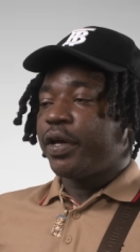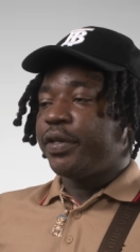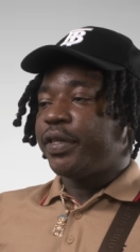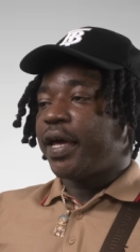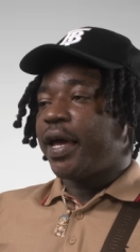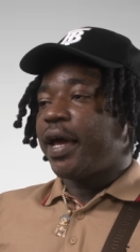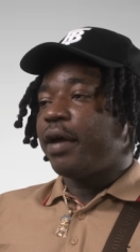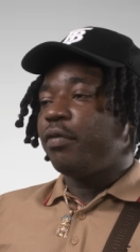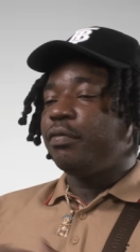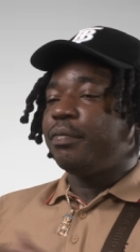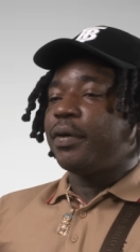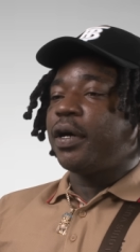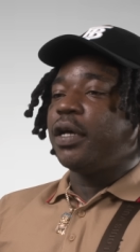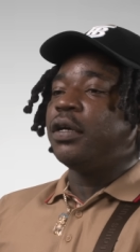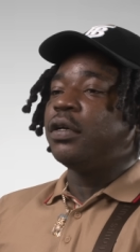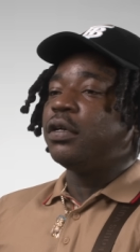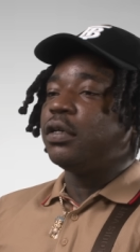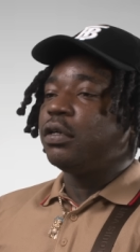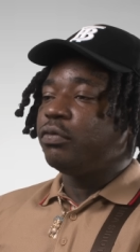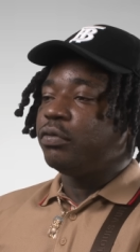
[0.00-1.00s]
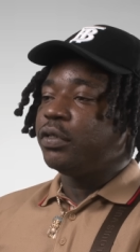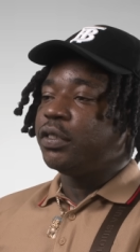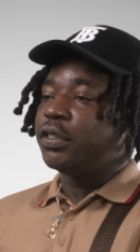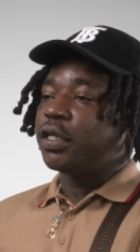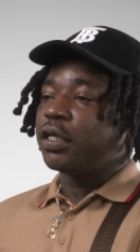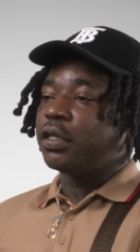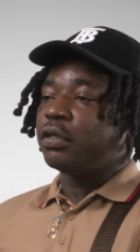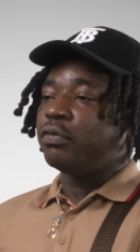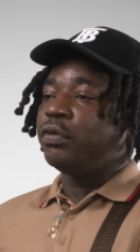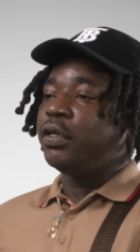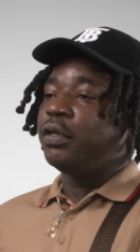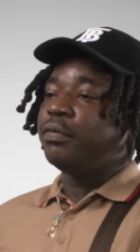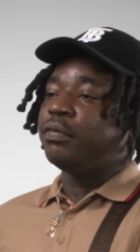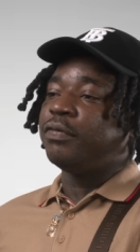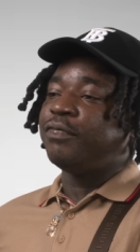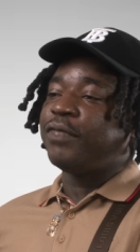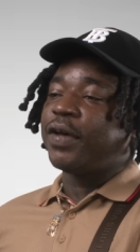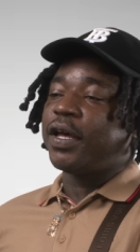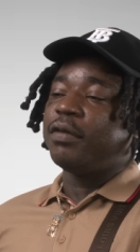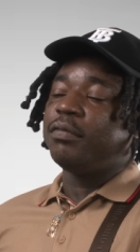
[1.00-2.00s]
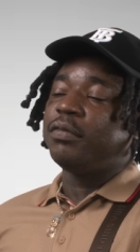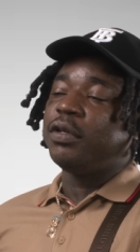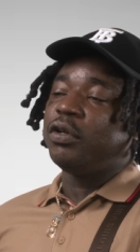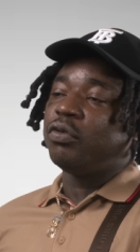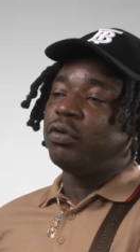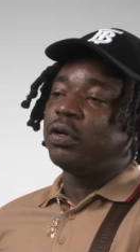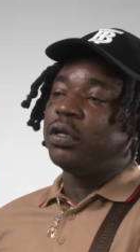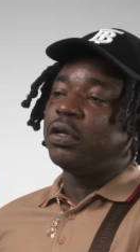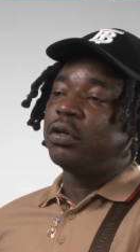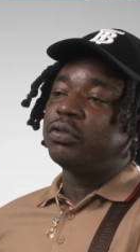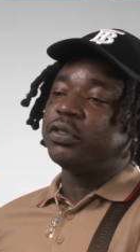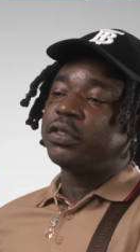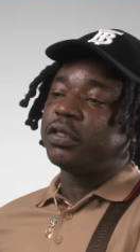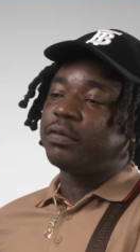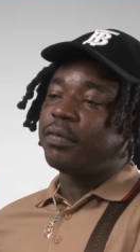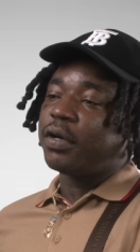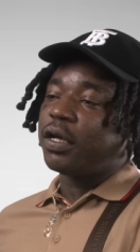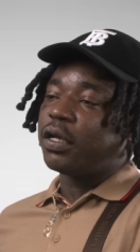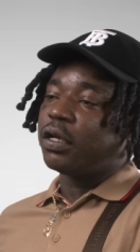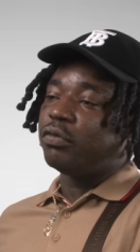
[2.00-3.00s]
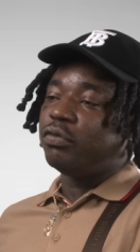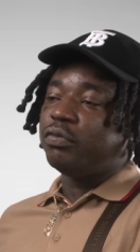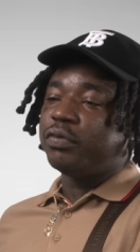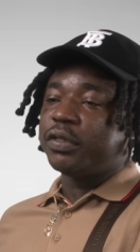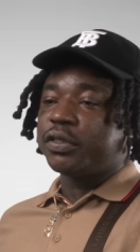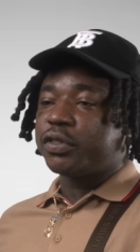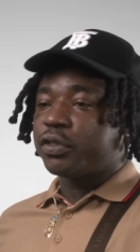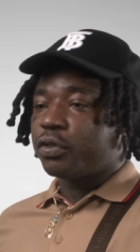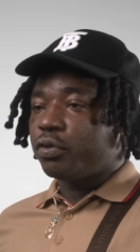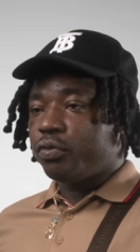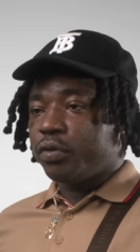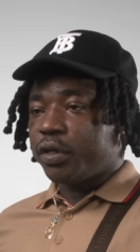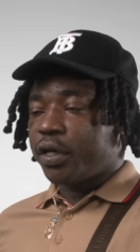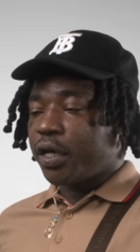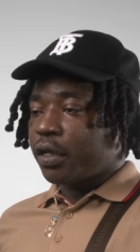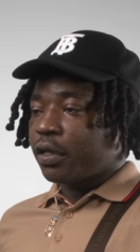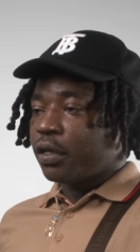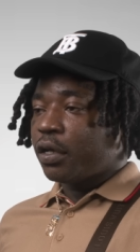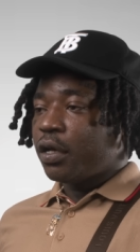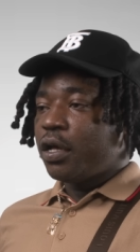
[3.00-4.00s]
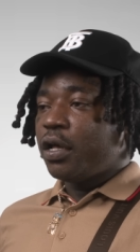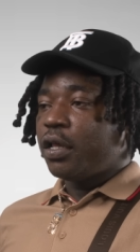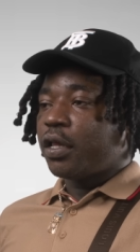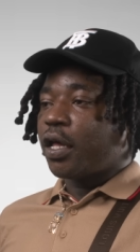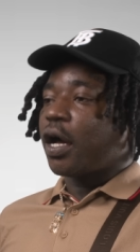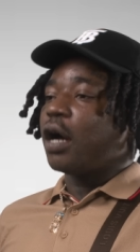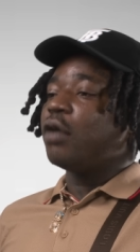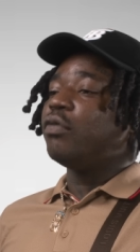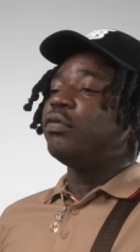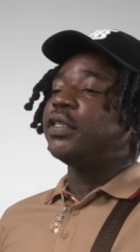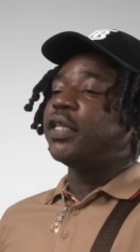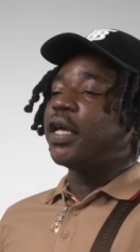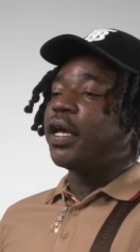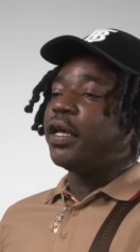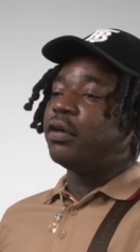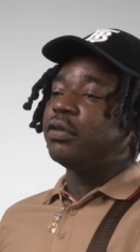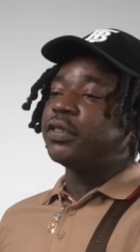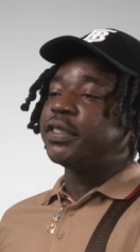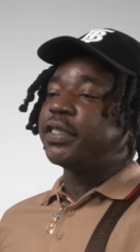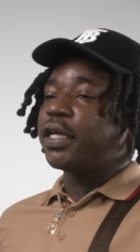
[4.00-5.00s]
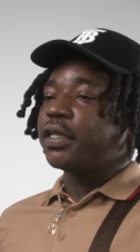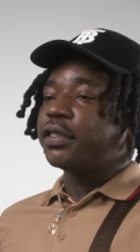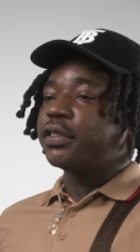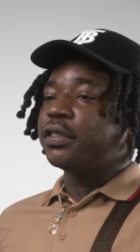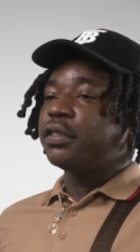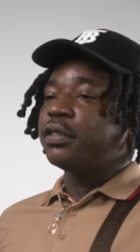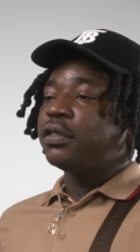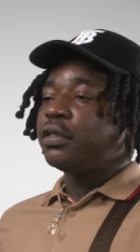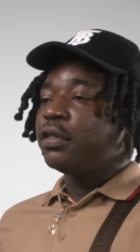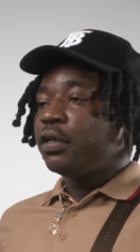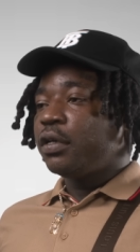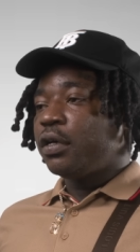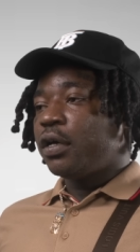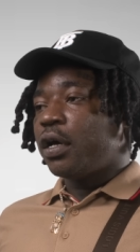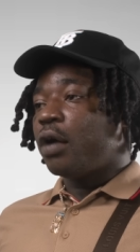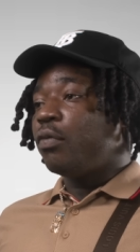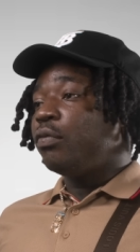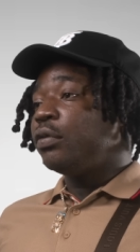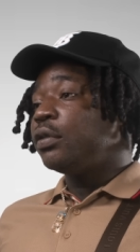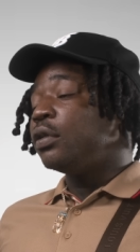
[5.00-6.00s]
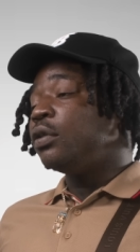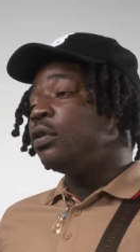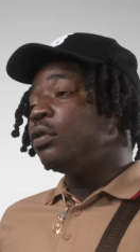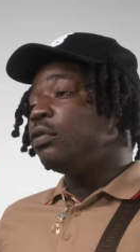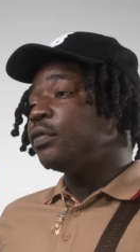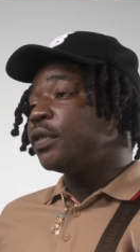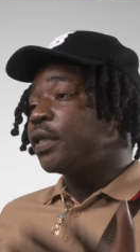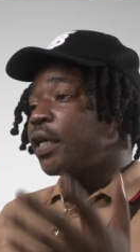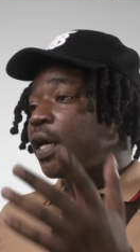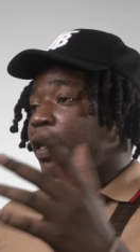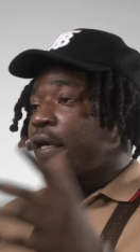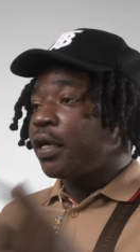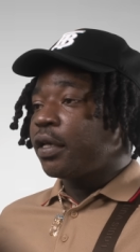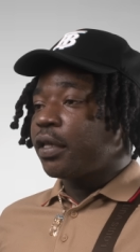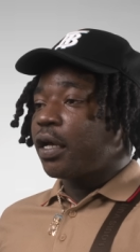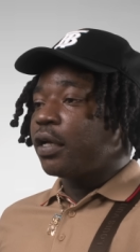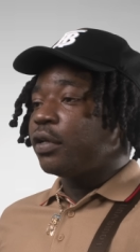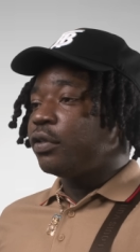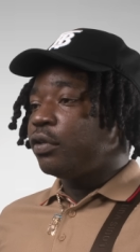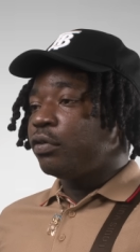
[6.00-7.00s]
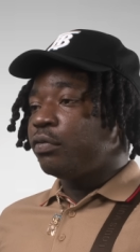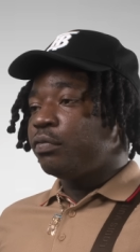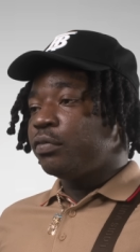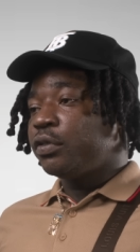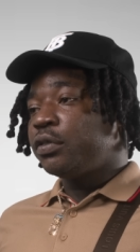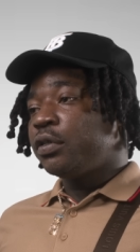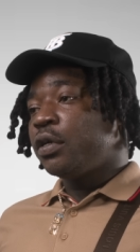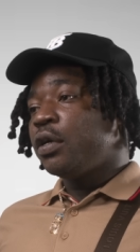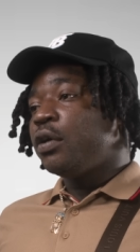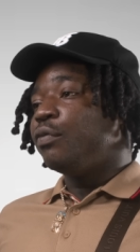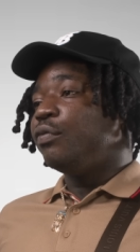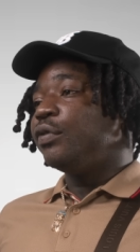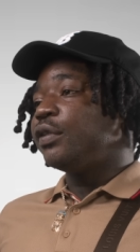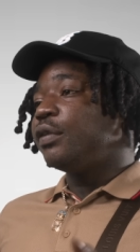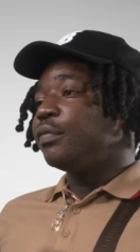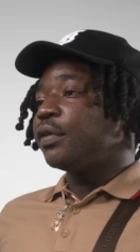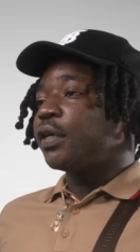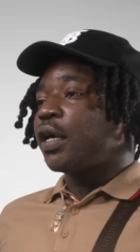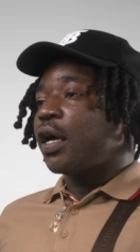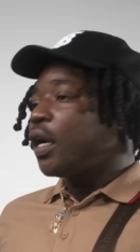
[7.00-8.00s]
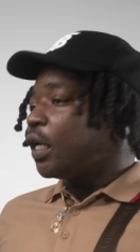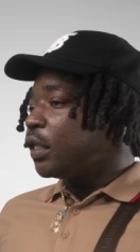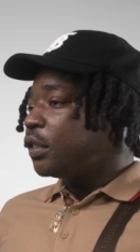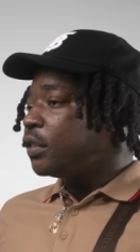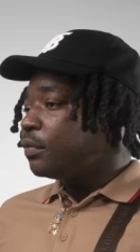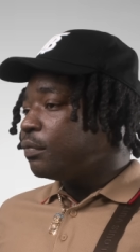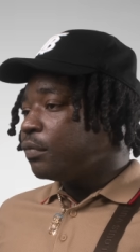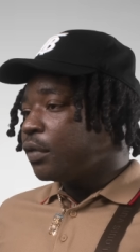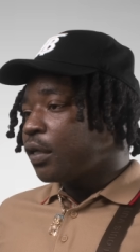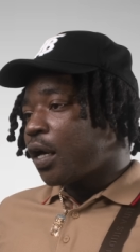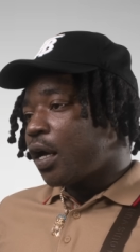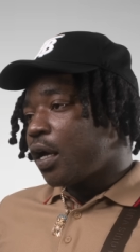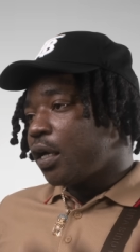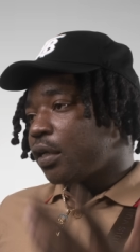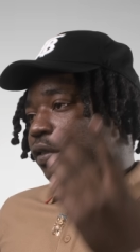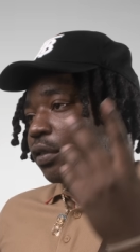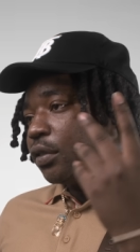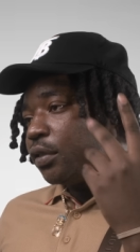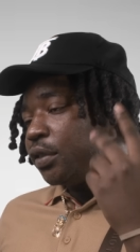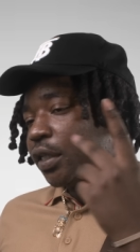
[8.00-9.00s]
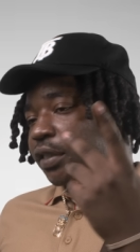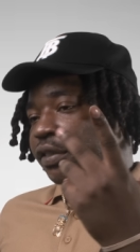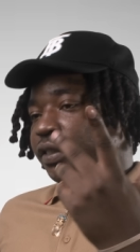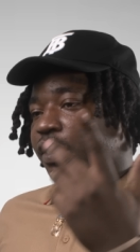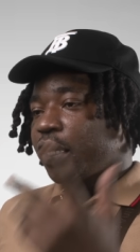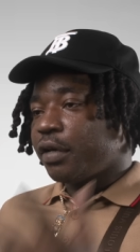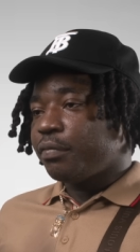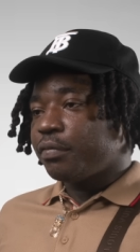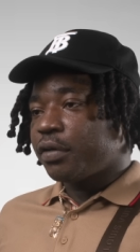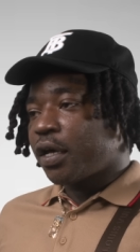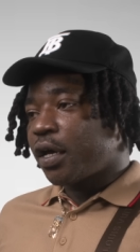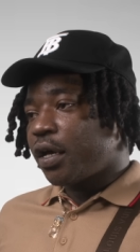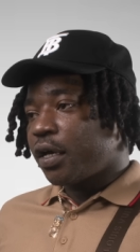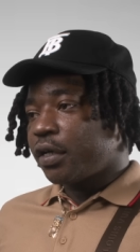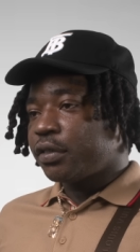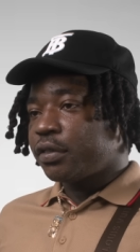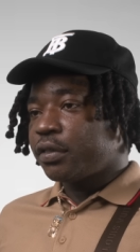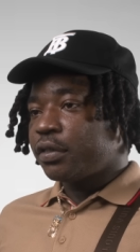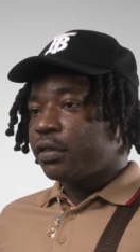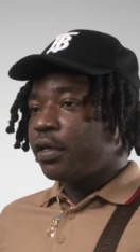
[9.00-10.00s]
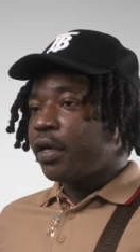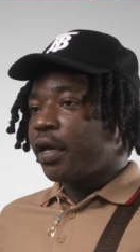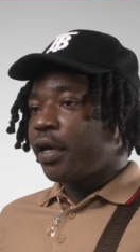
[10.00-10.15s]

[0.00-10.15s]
that everybody hung with each other. We either family or know somebody because we went to school together. Like I went to A.O. Sexton, I went to Dumas. I got kicked out of Dumas. Went to McCosh. McCosh. Judge James McCosh.